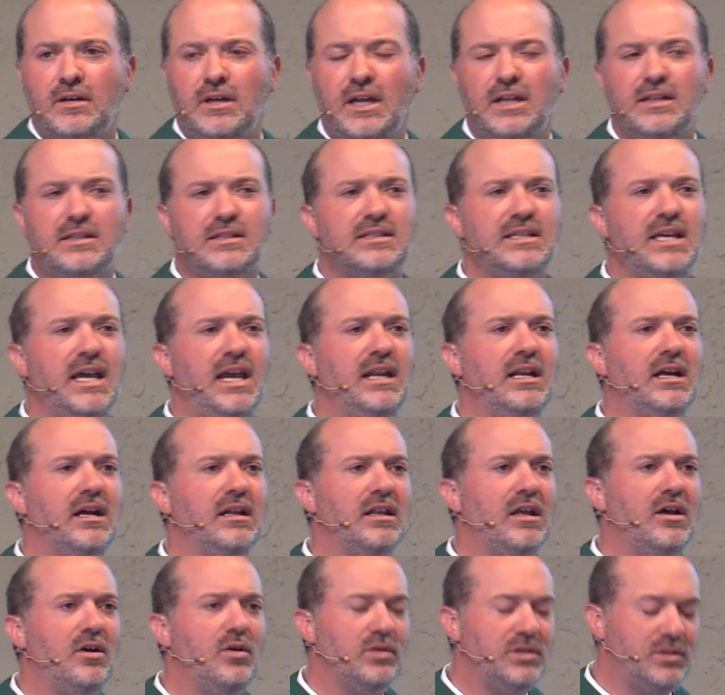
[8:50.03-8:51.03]
and saying
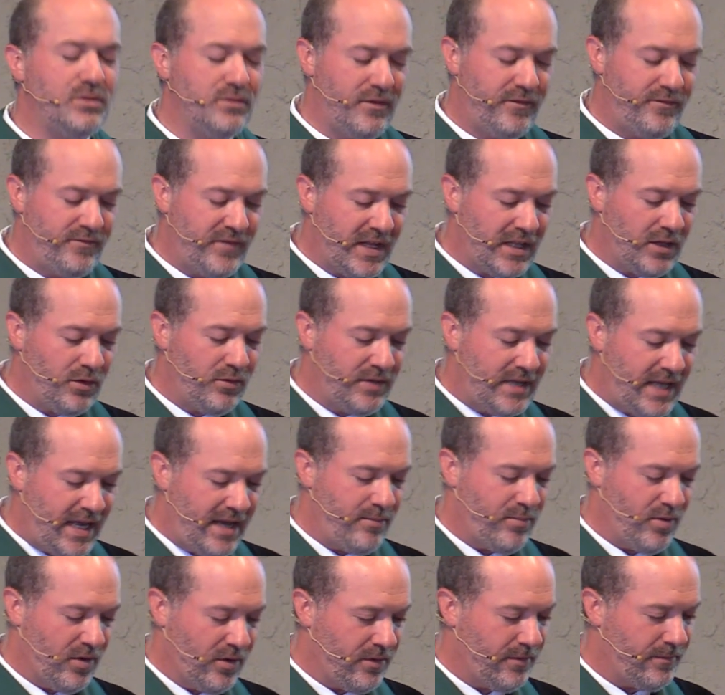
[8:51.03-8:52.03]
hello to a fellow
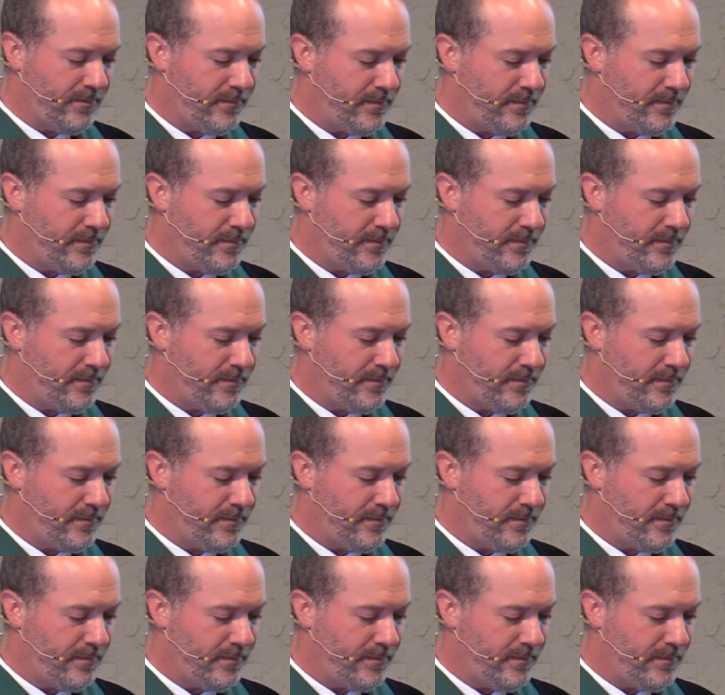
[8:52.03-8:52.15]
neighbor